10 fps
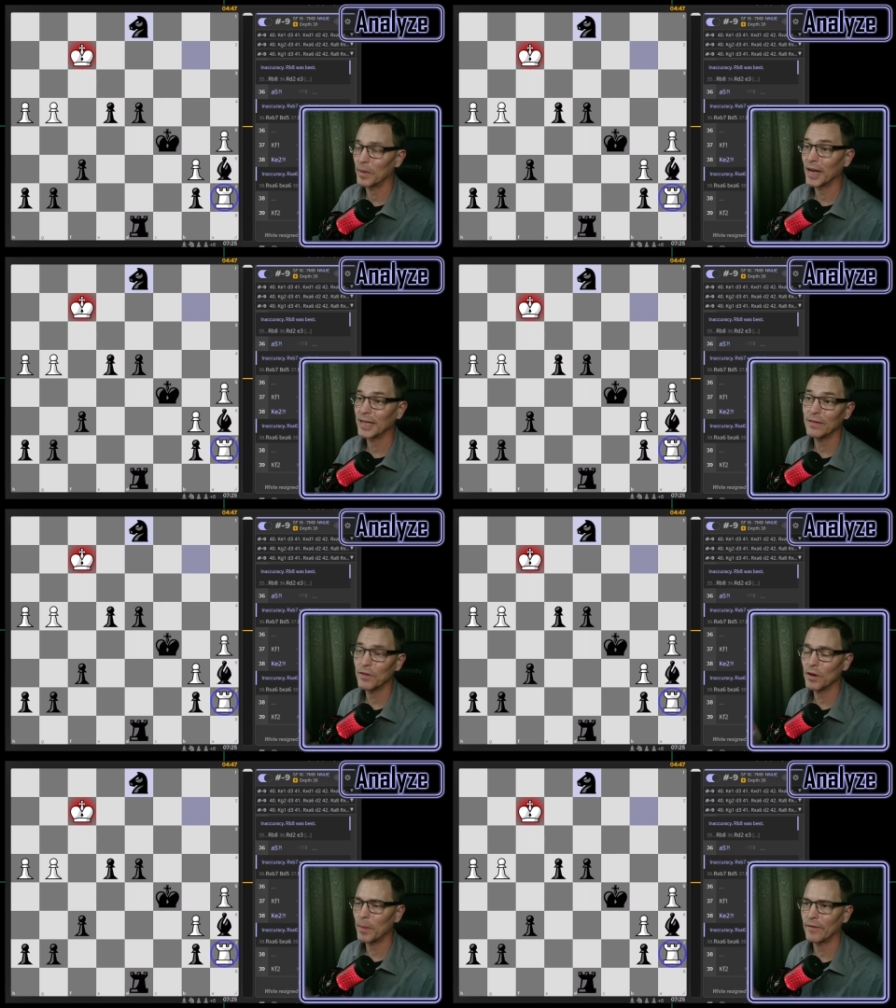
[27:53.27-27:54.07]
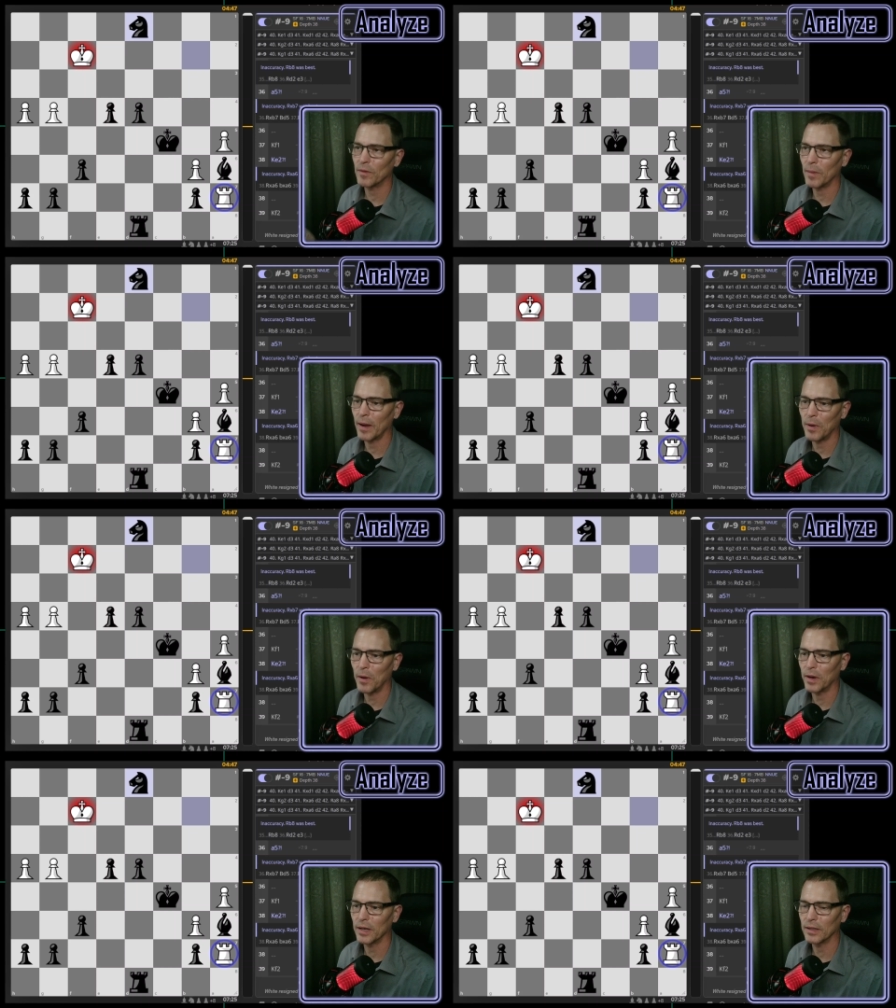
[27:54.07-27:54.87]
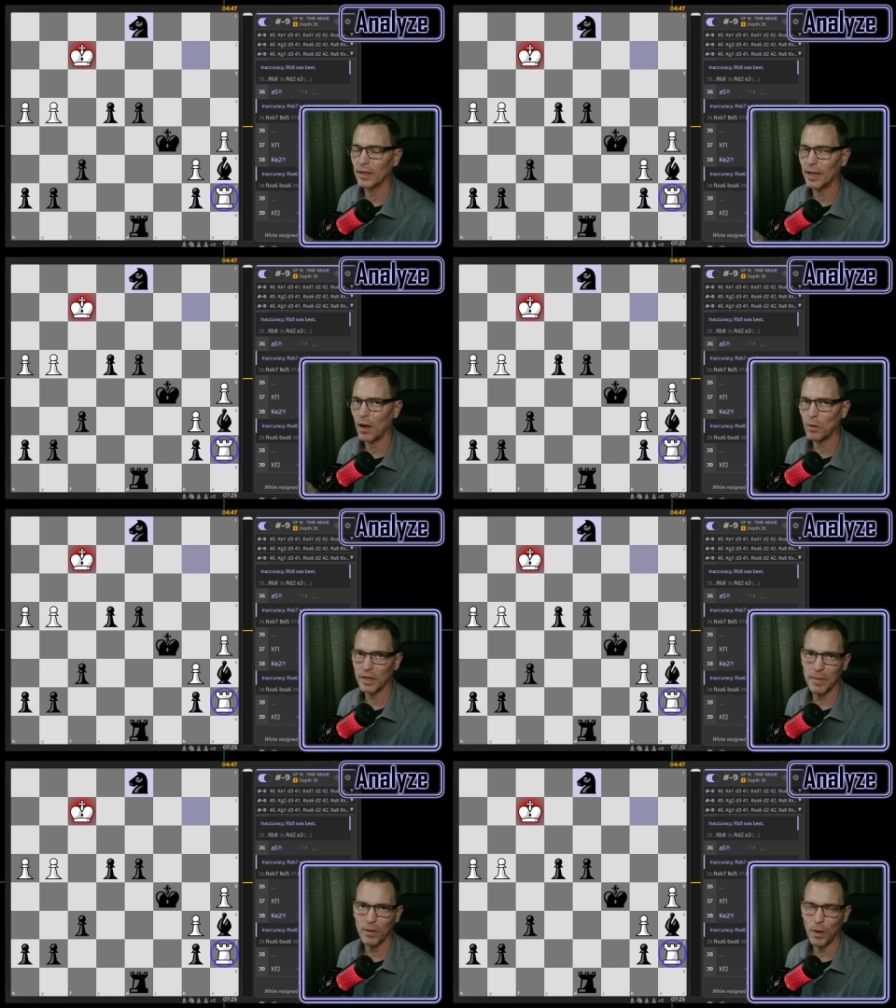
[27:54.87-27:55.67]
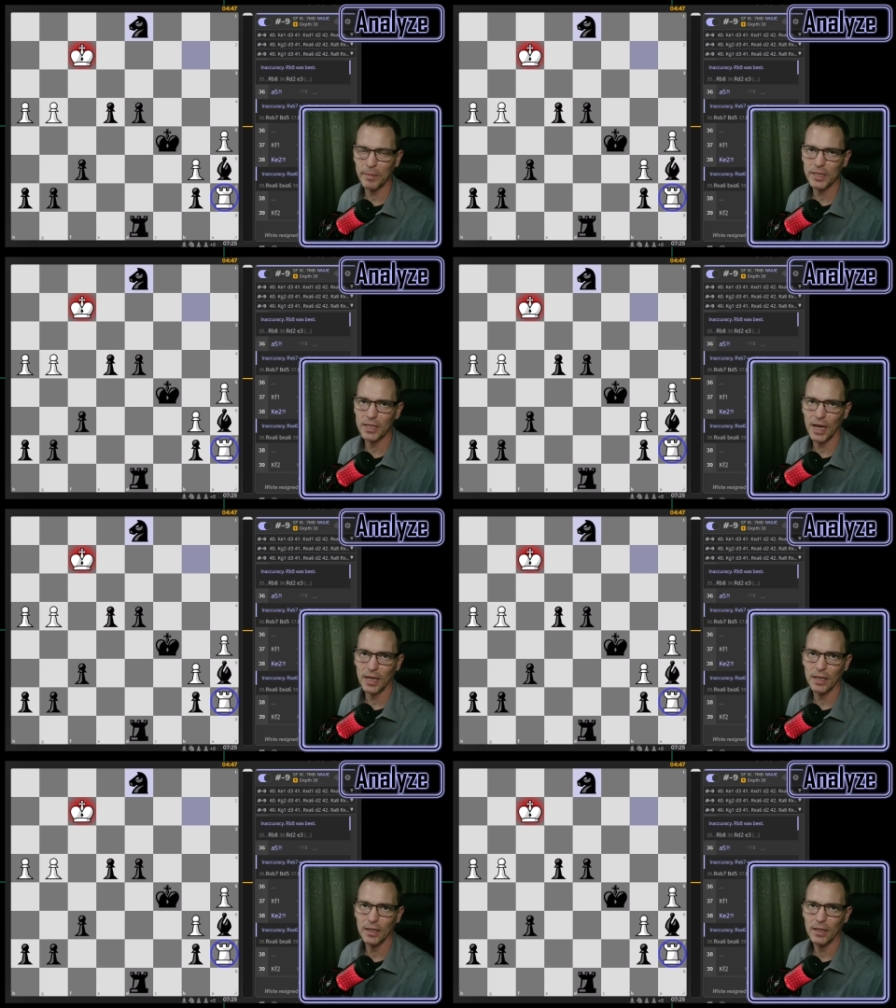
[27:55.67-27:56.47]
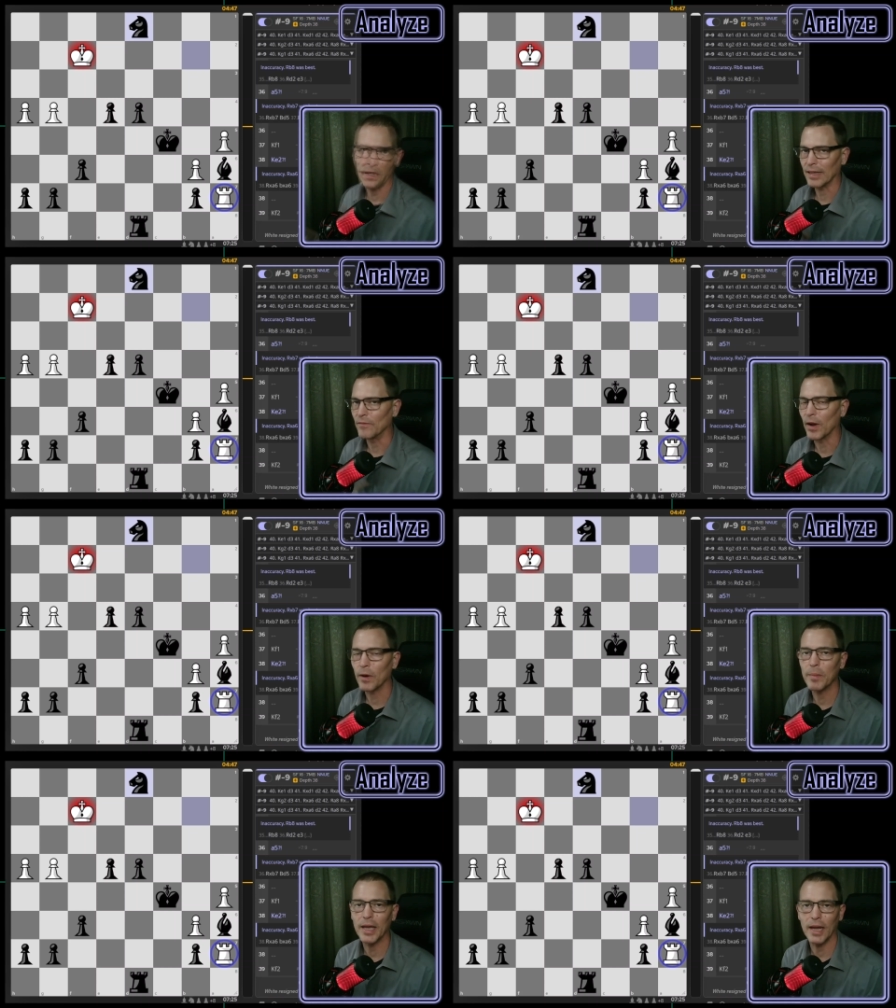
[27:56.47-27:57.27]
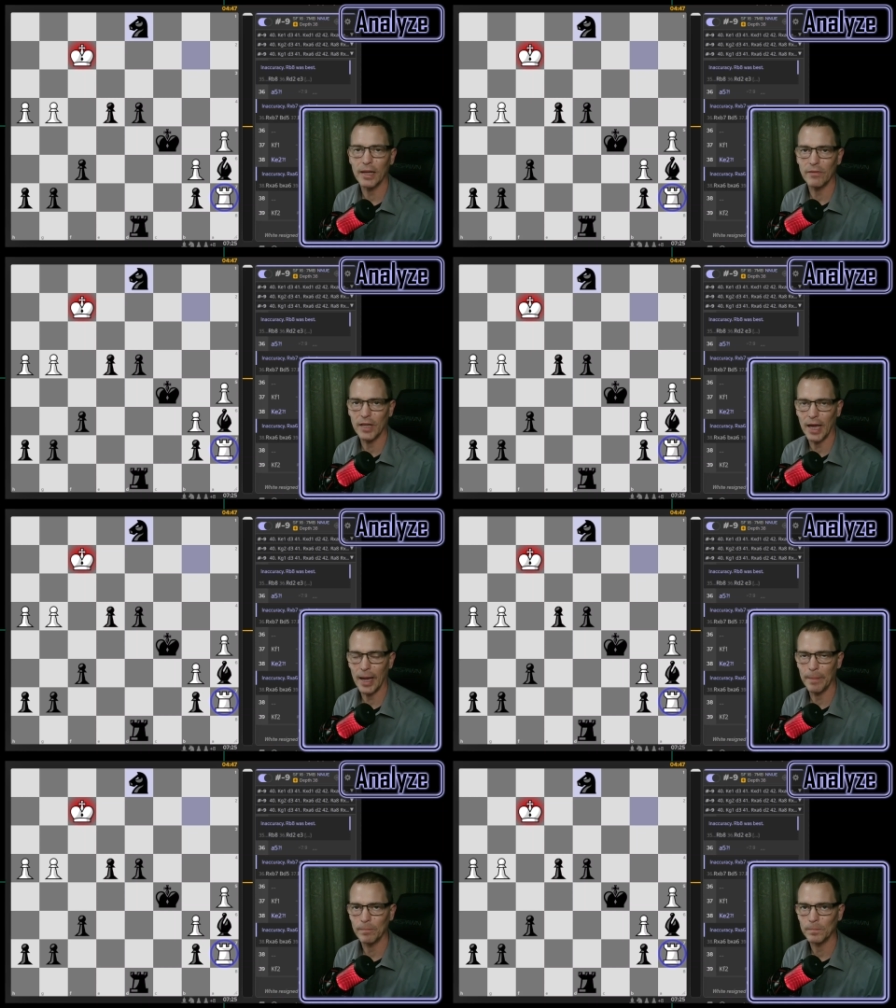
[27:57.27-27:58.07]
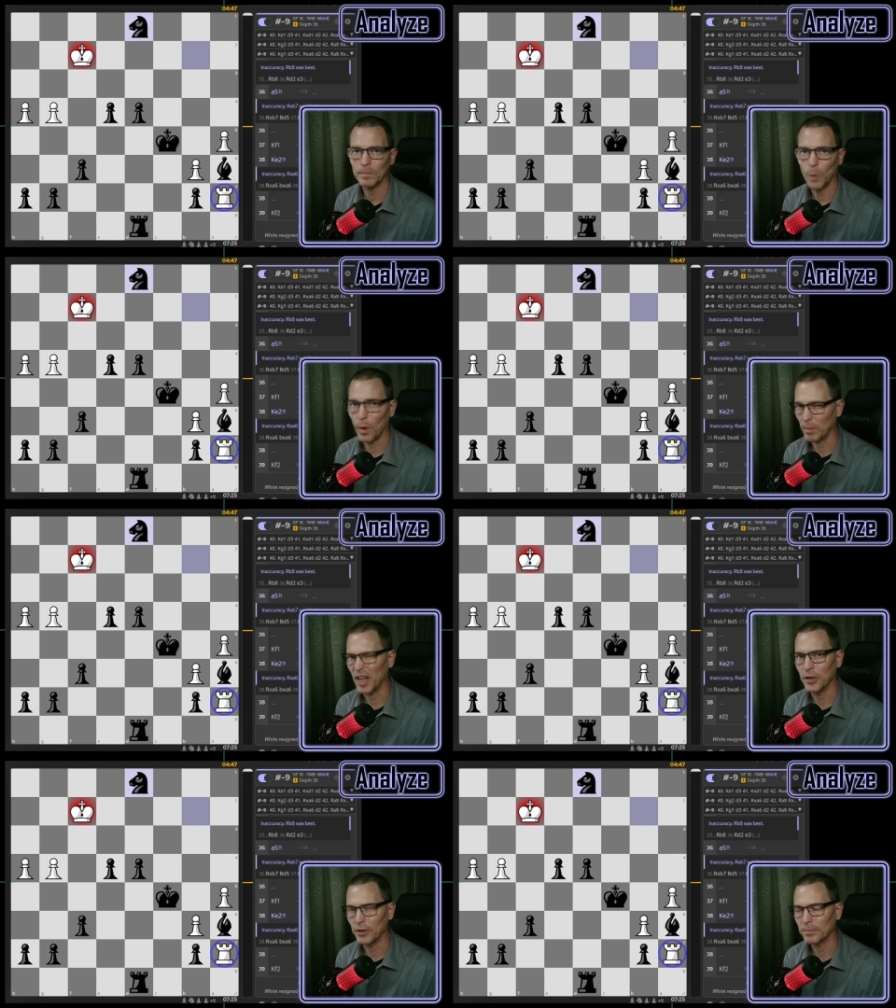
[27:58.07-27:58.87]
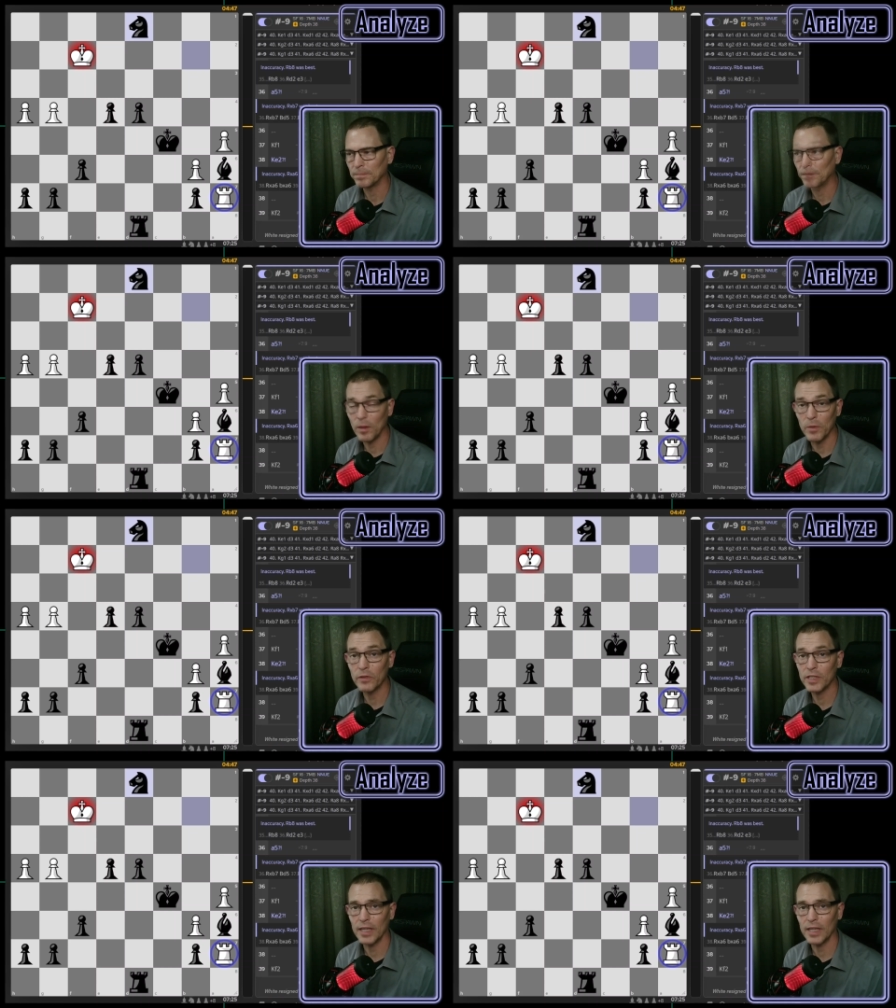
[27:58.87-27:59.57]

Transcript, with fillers: But I did feel bad for my opponent that they only made one mistake at the very beginning of the game, one blunder on move